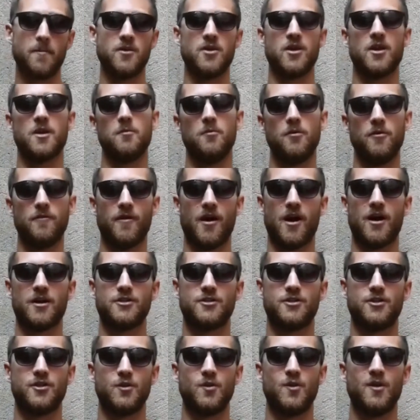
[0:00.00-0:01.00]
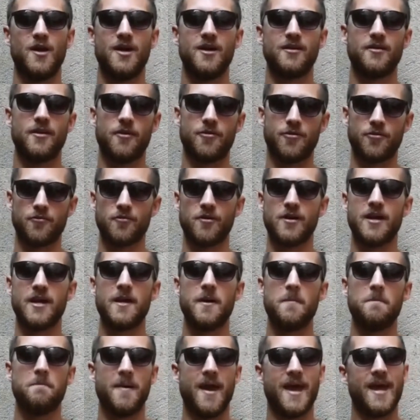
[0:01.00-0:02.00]
you can move on to the
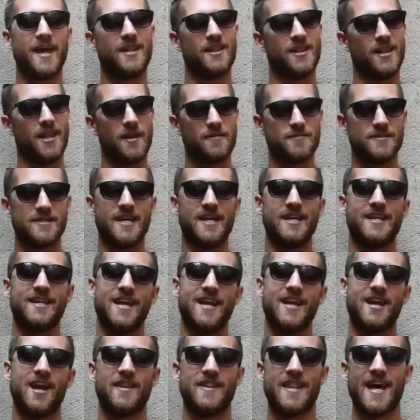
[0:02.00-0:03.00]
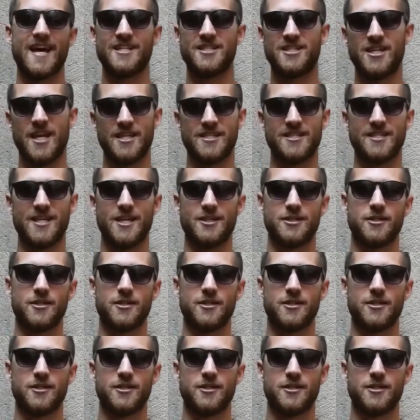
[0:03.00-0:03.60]
3 main lifts he did on that chest day.